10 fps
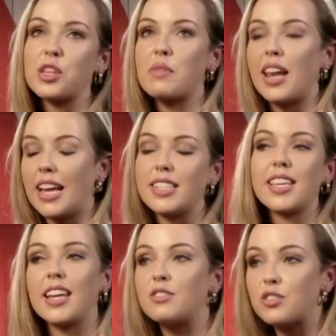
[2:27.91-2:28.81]
only in my late
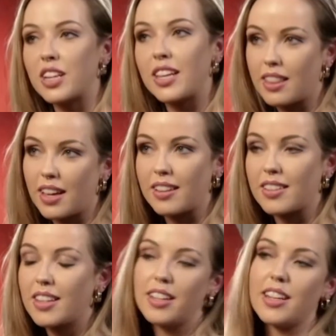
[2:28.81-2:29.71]
teens, really, that
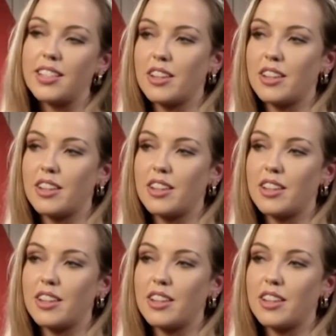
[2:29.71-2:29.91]
I